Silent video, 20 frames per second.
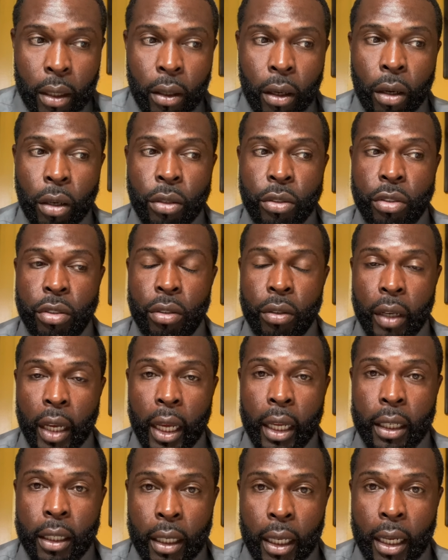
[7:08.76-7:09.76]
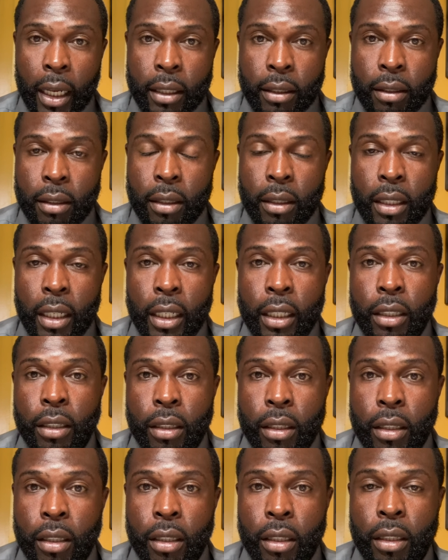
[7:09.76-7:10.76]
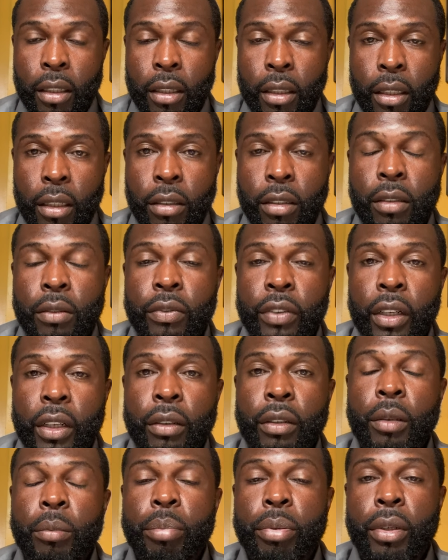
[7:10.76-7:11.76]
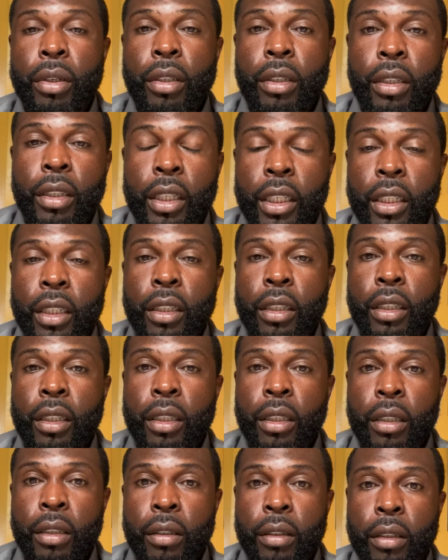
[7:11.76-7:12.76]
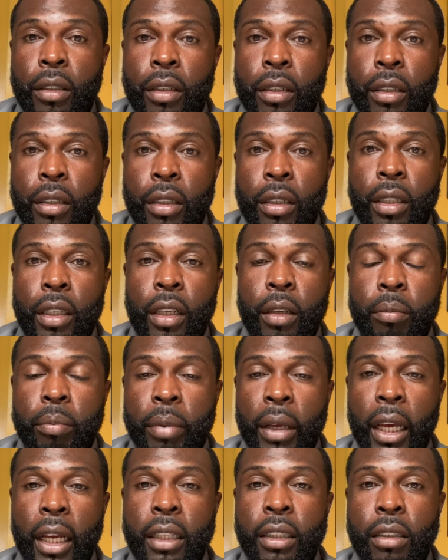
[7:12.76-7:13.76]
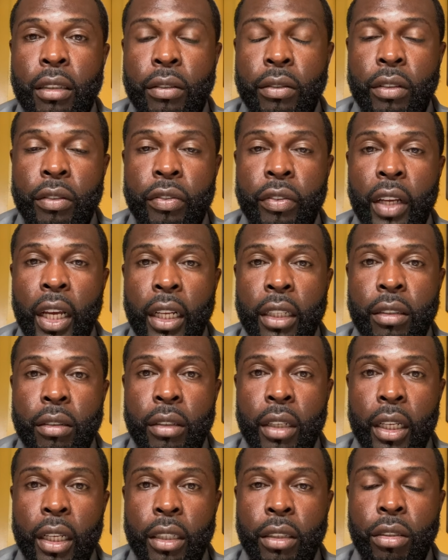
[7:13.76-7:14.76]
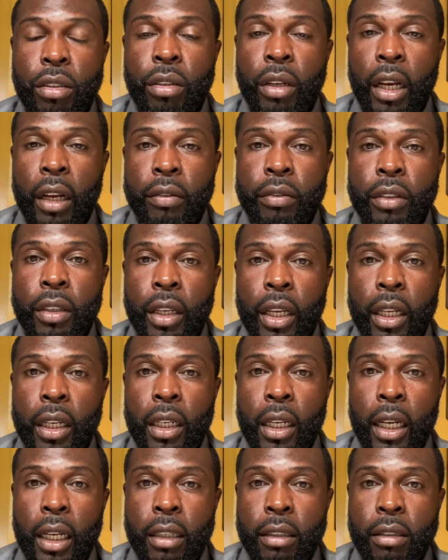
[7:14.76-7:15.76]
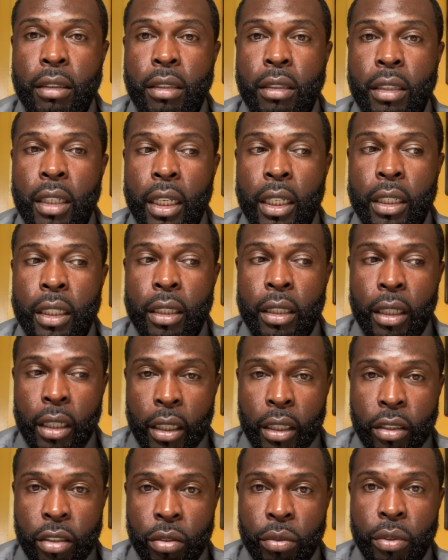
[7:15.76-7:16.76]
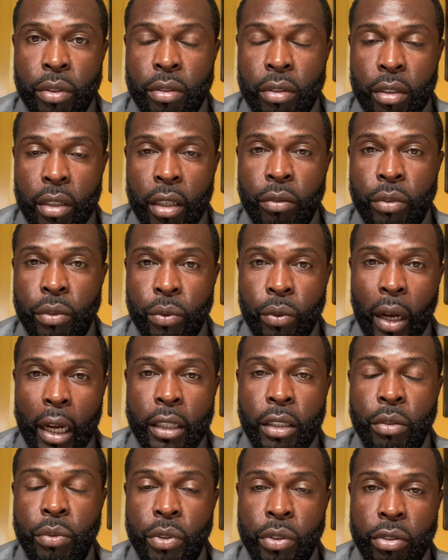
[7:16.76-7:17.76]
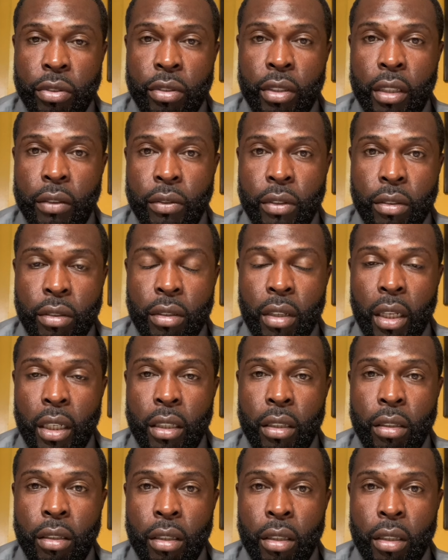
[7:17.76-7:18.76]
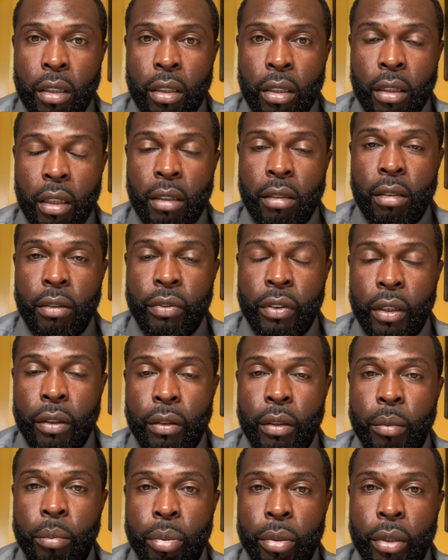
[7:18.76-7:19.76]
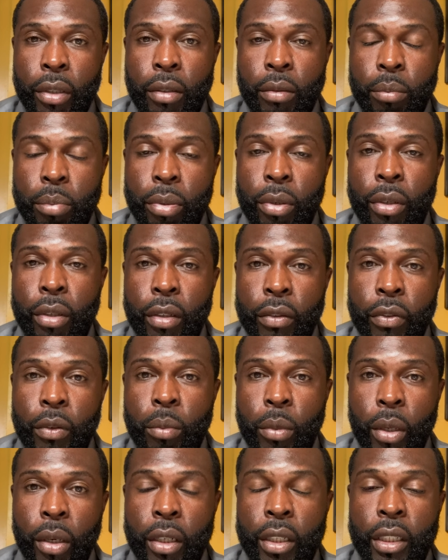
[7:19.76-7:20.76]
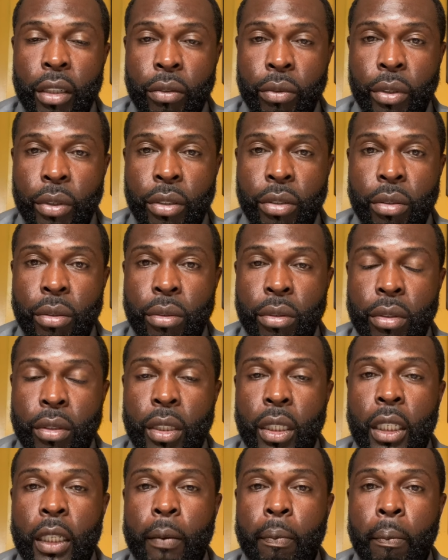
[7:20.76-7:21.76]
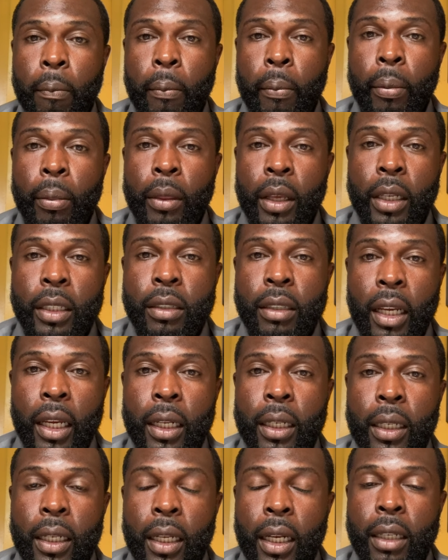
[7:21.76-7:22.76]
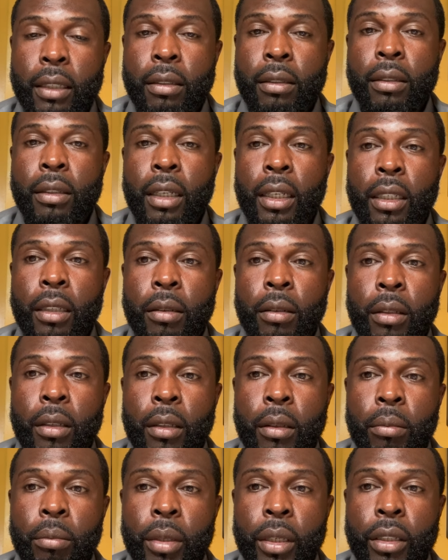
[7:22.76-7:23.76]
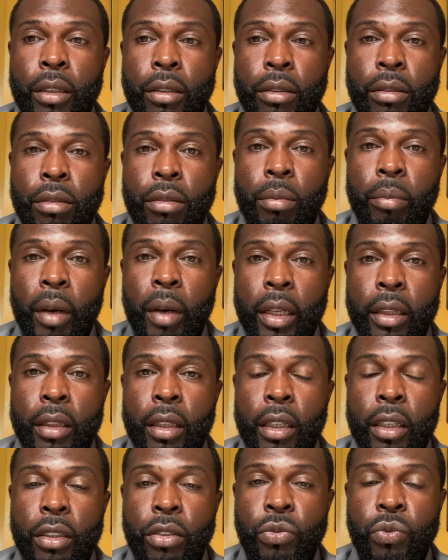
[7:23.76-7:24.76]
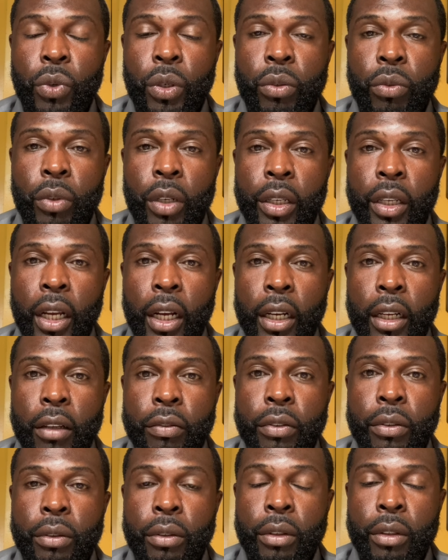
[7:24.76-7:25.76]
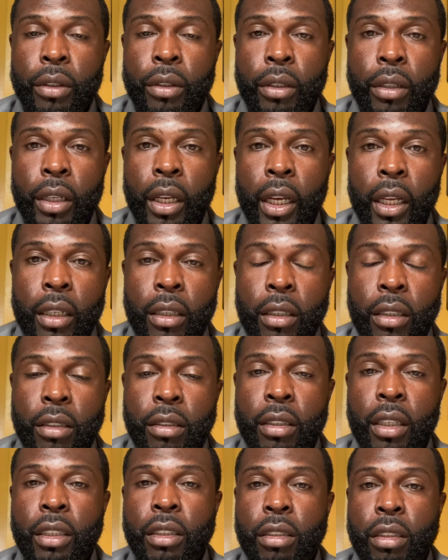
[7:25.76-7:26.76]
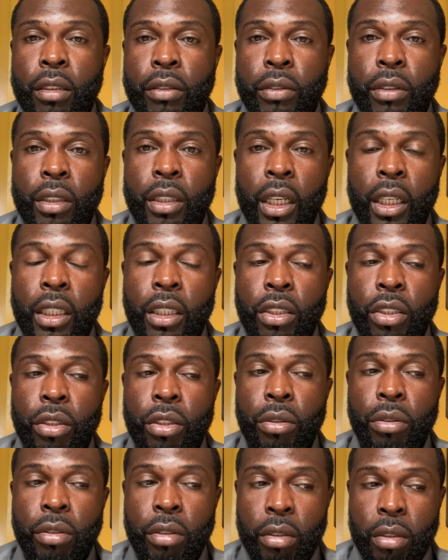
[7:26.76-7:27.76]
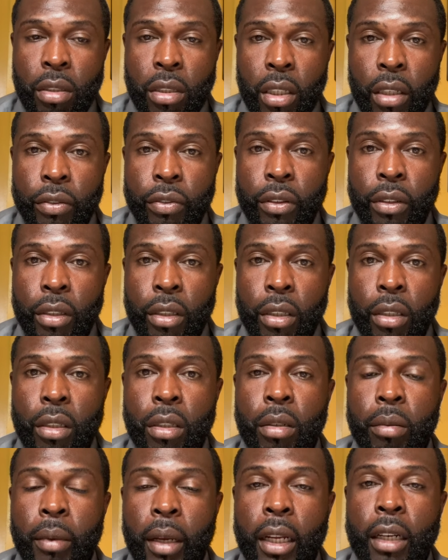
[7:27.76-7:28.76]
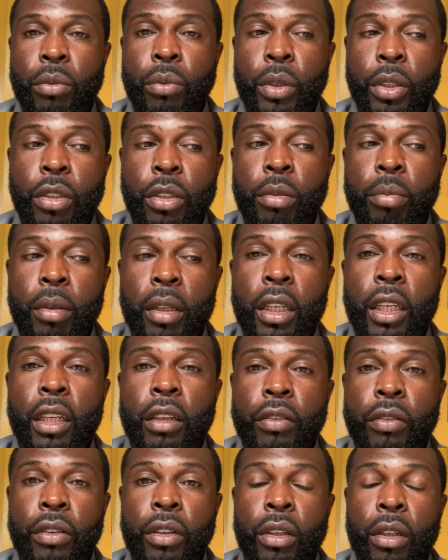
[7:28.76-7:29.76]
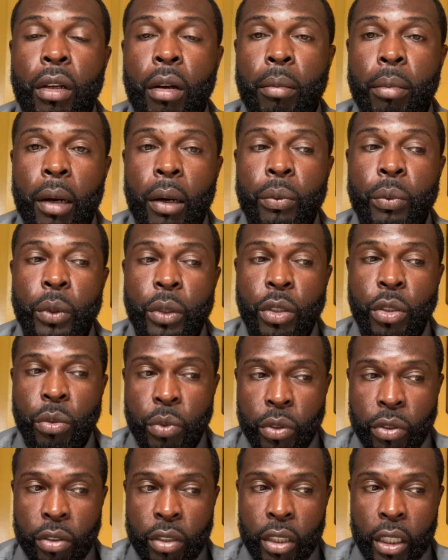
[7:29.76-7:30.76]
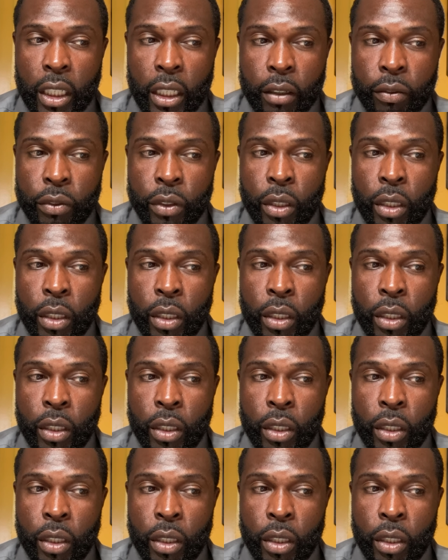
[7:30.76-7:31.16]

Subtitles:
Also, analyzing the data is very important in impacting of the factor that you have to analyze this data while you receive this data. That's a very important part of a marketing research team, is analyzing data, because you might think it's one way. However, the analyzation of the data shows it's different, no matter what you believe about what you received.